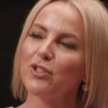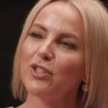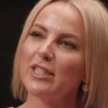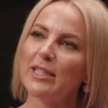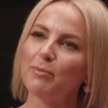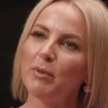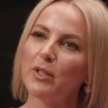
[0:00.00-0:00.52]
I was
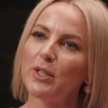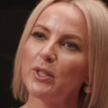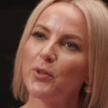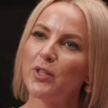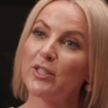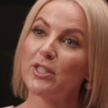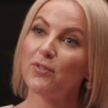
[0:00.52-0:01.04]
just at
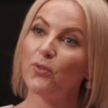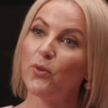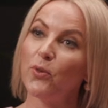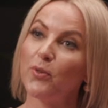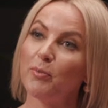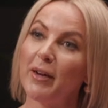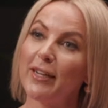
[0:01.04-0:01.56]
Bungalow
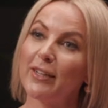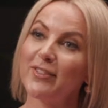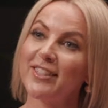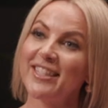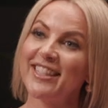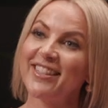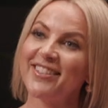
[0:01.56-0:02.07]
34 for
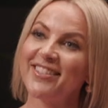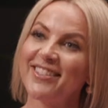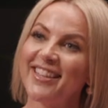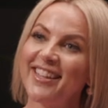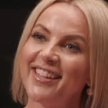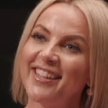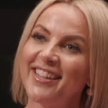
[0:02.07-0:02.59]
breakfast the other
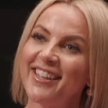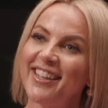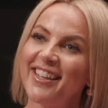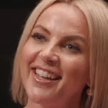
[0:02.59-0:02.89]
day,